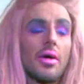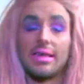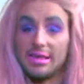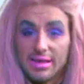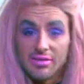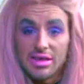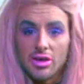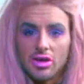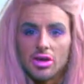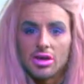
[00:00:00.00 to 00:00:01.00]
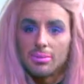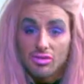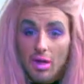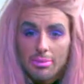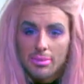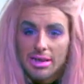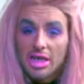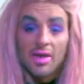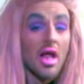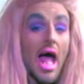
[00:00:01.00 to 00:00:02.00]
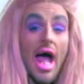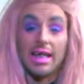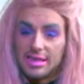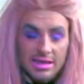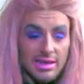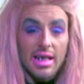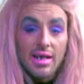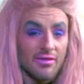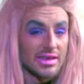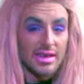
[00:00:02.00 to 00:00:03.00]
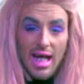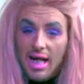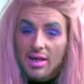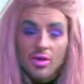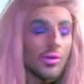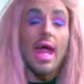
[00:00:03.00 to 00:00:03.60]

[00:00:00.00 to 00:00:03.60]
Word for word: I didn't even tell you to subscribe to my channel. I didn't even tell you